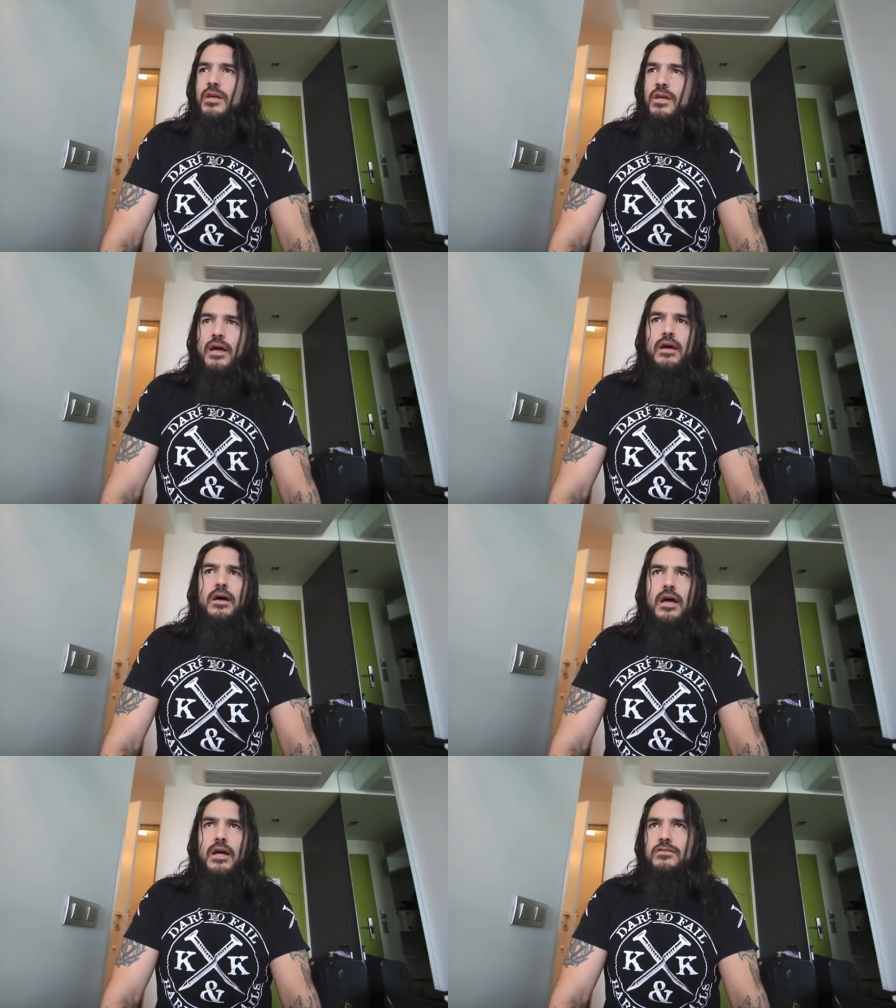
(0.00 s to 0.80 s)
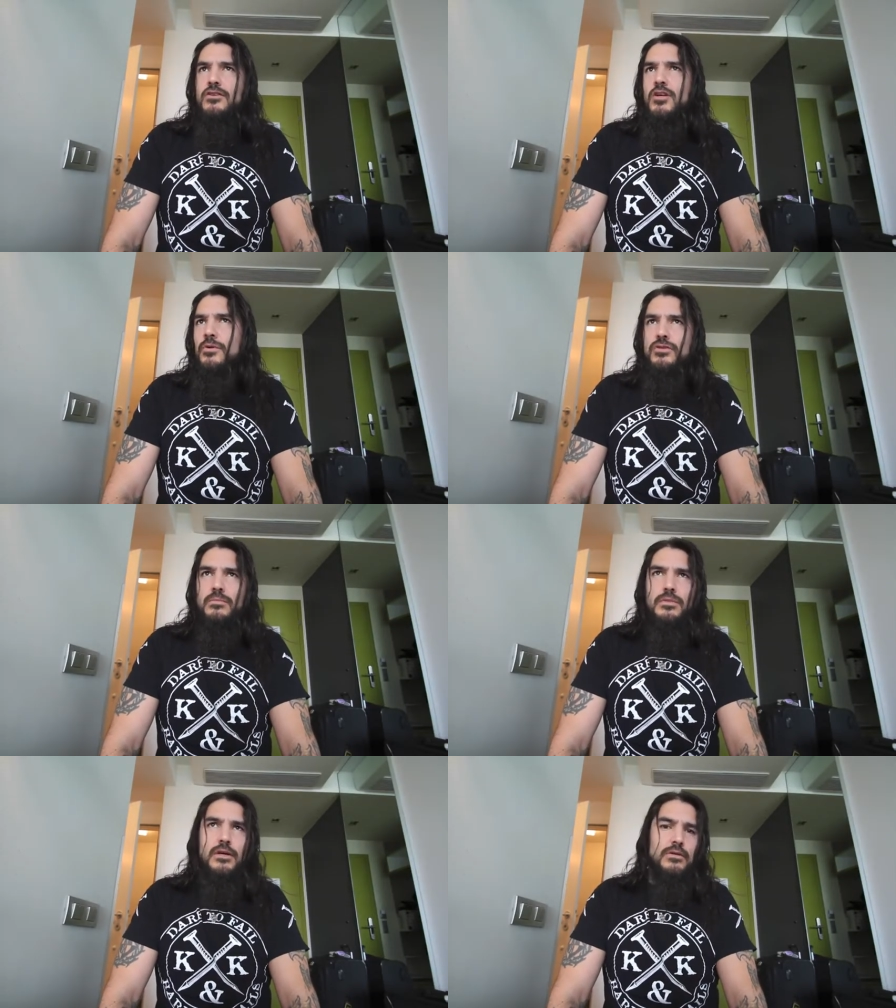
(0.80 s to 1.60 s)
Yeah, Anselmo's
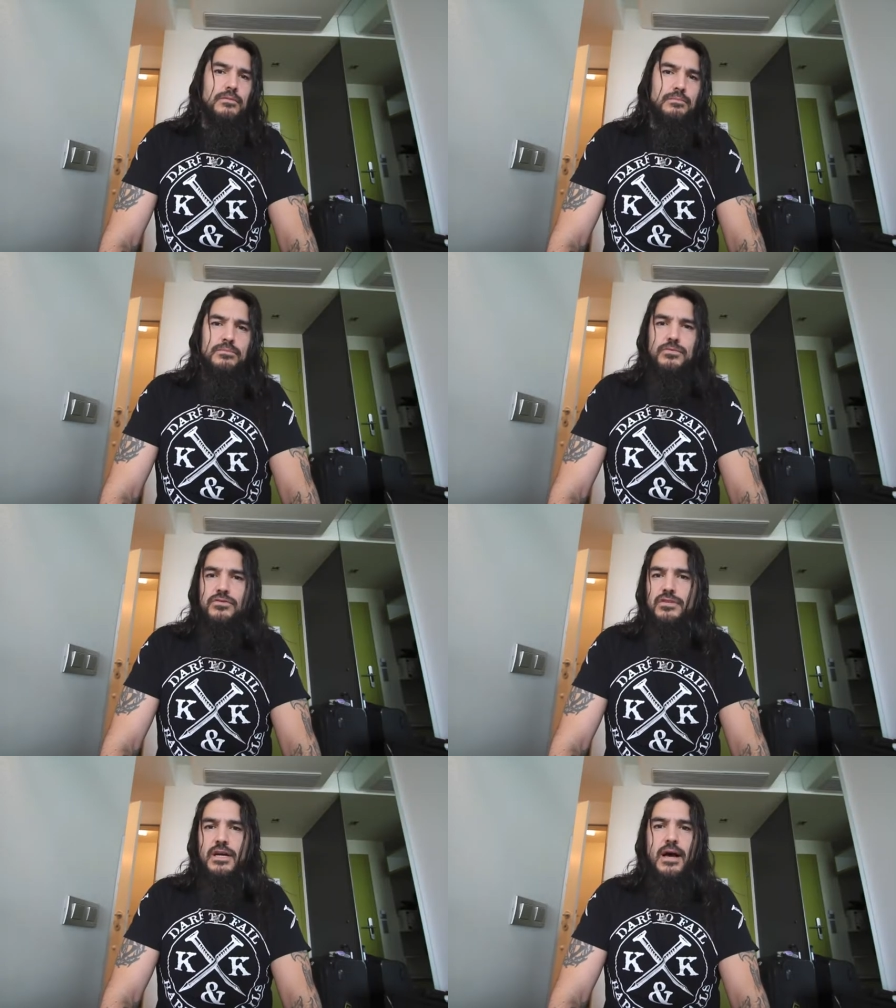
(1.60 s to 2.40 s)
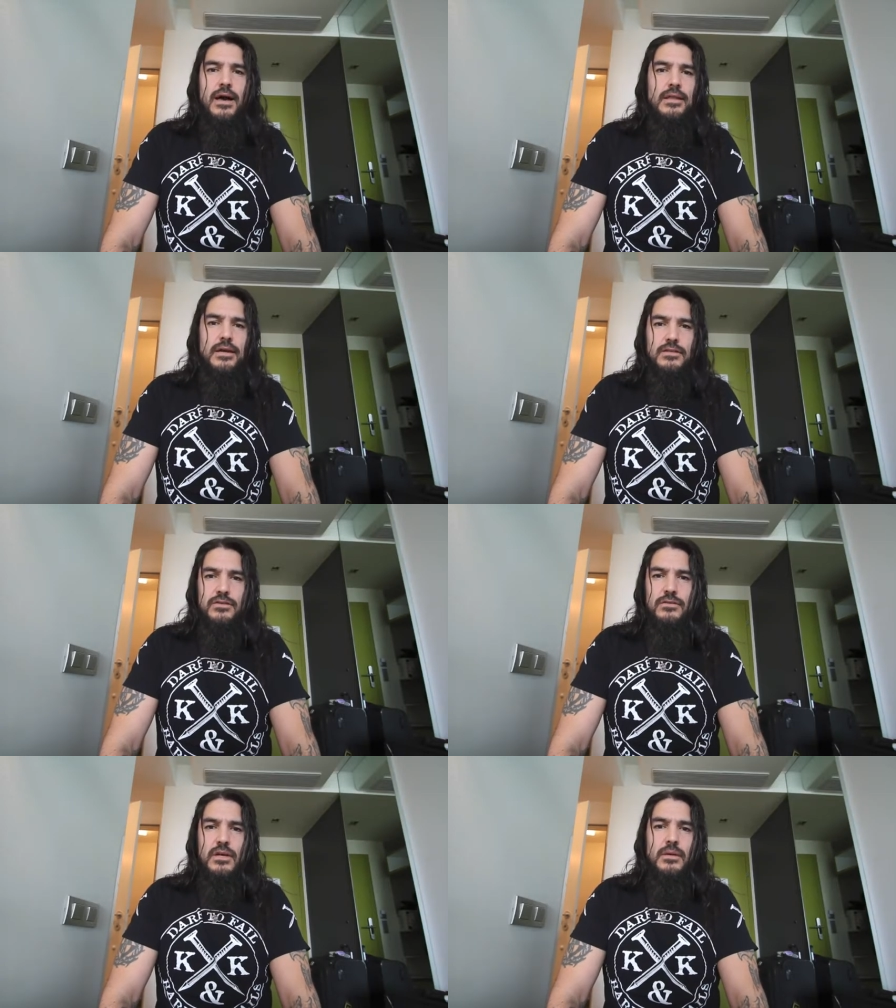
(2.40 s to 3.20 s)
up there sieg heiling
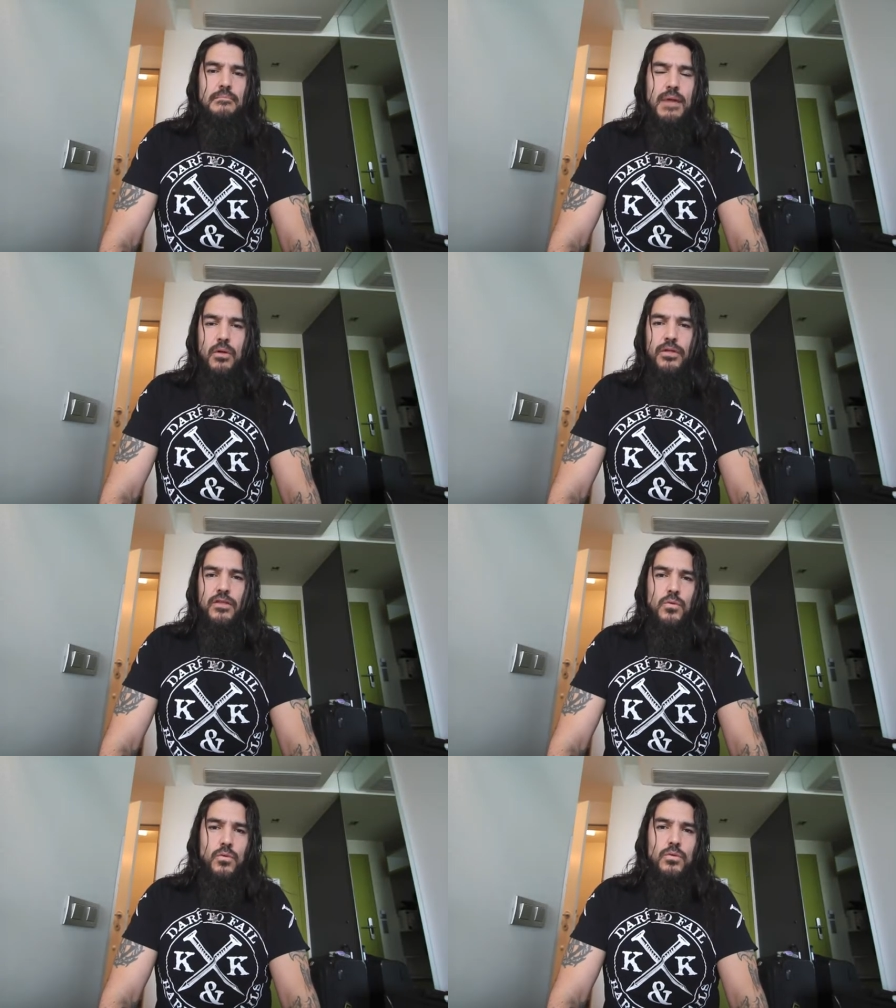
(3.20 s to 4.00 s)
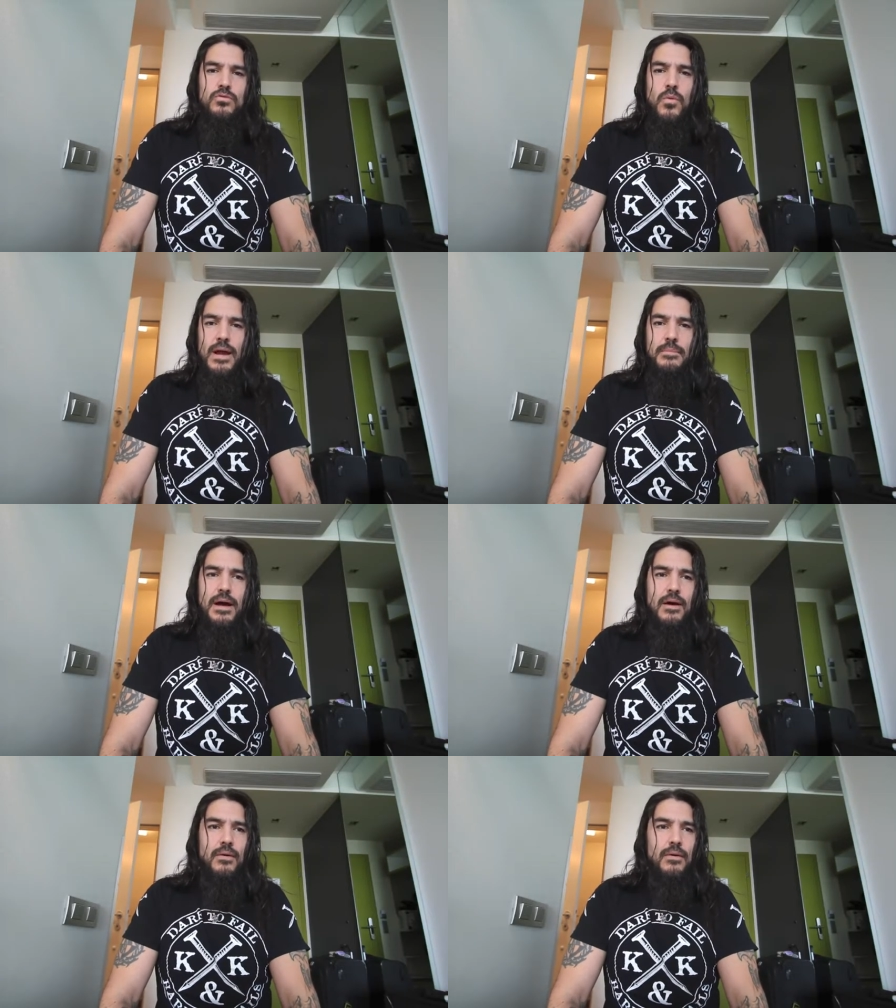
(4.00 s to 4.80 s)
and mouthing the words white
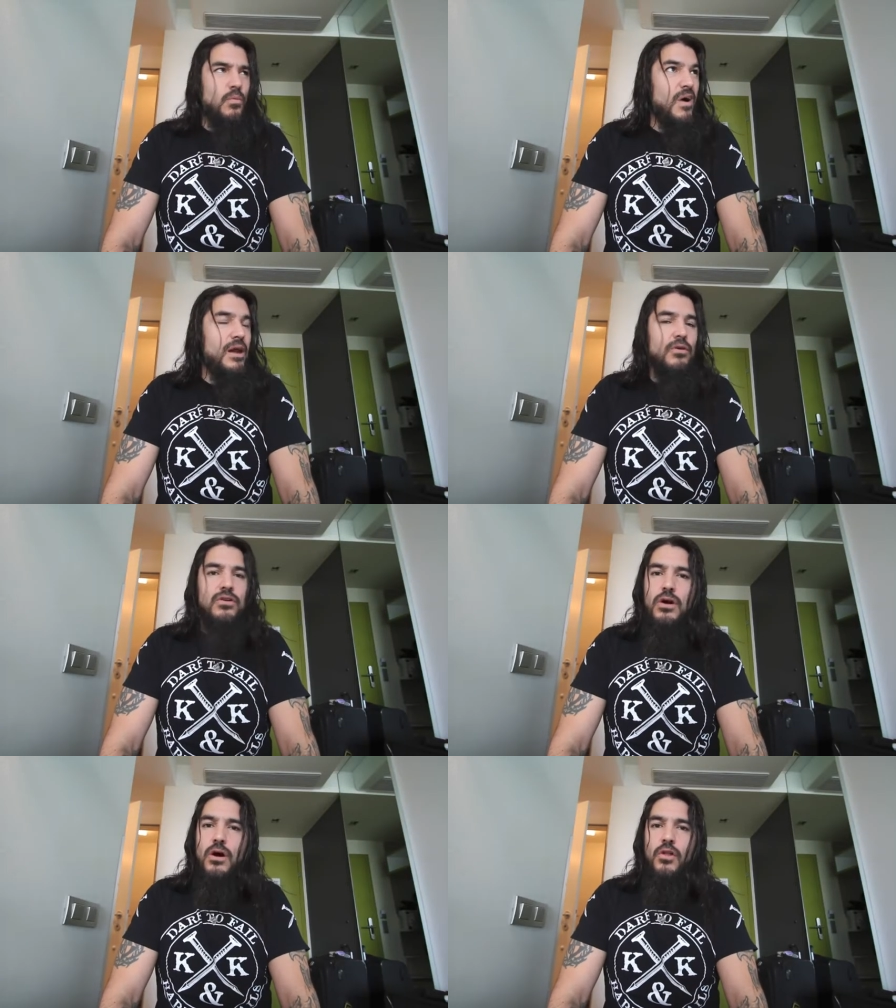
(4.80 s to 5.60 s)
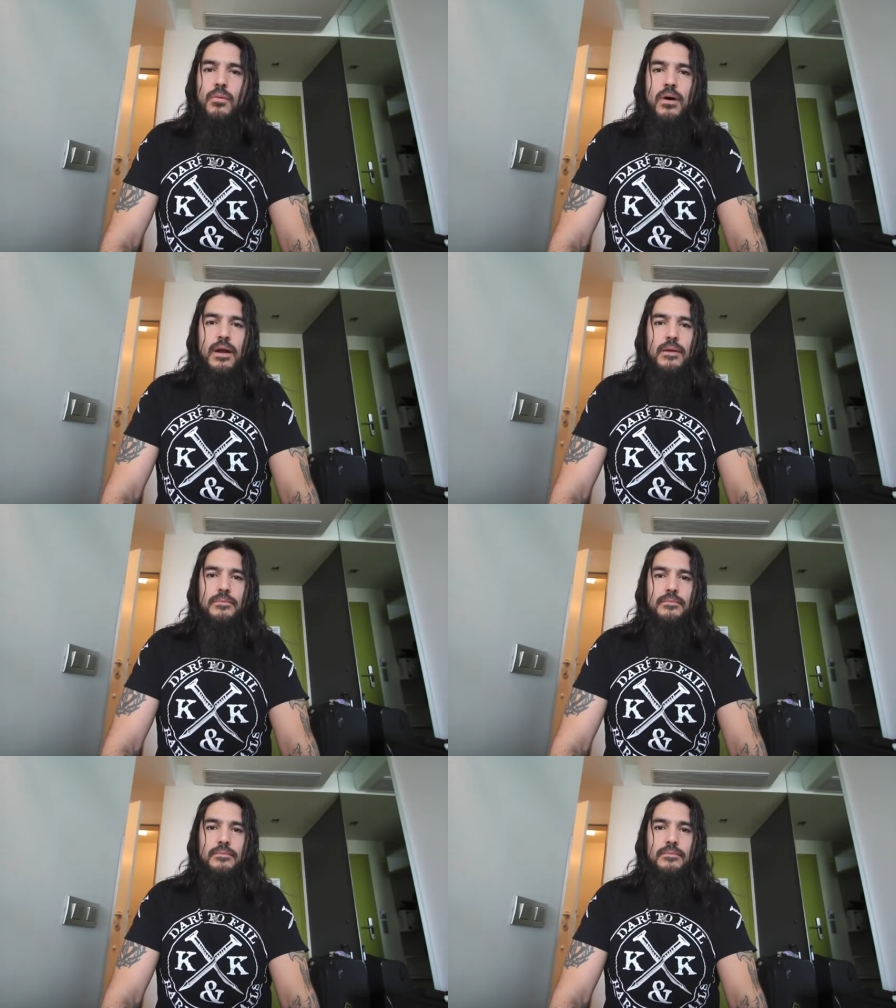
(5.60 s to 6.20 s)
power. Why don't you call him on it?